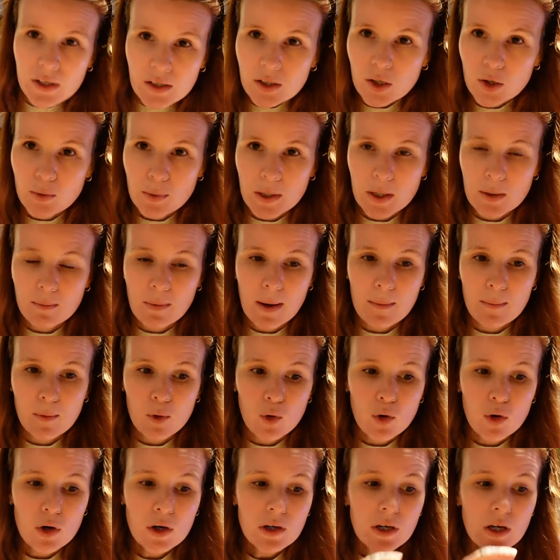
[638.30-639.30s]
a little bit of my
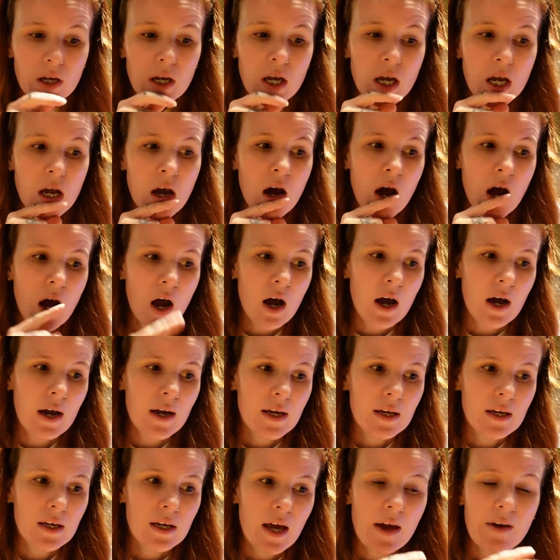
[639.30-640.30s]
book.
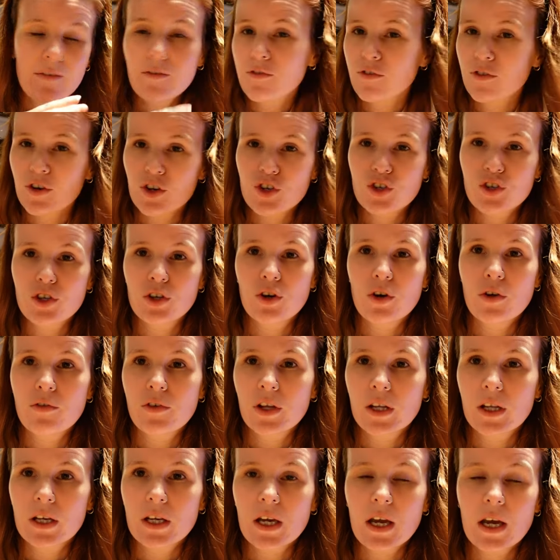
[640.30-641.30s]
I haven't finished the
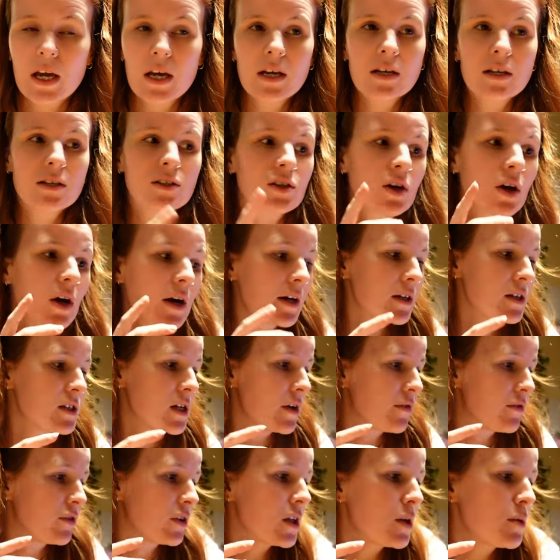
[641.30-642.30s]
novella yet. I
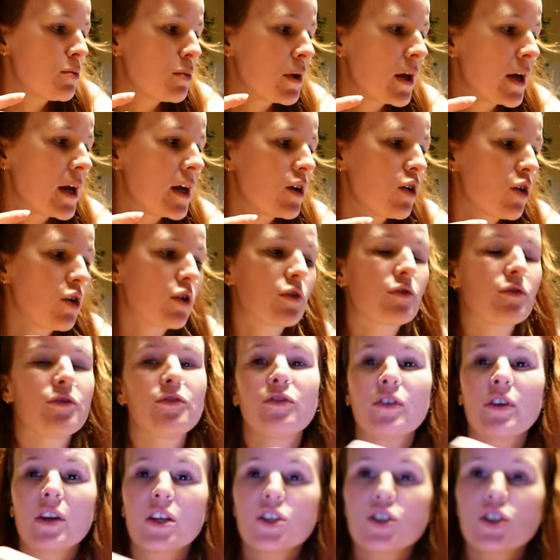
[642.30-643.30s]
definitely plan on
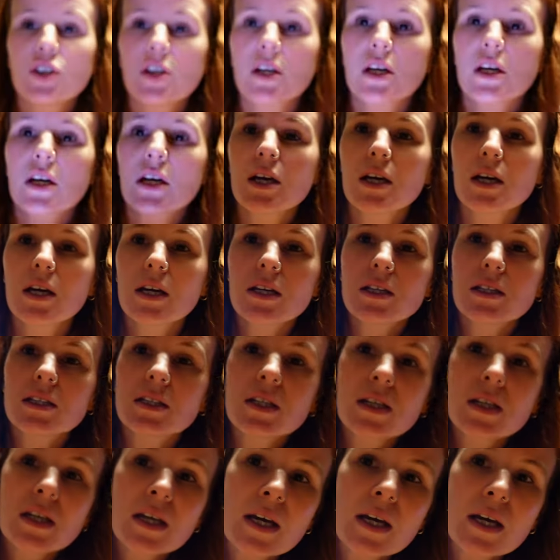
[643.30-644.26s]
finishing it.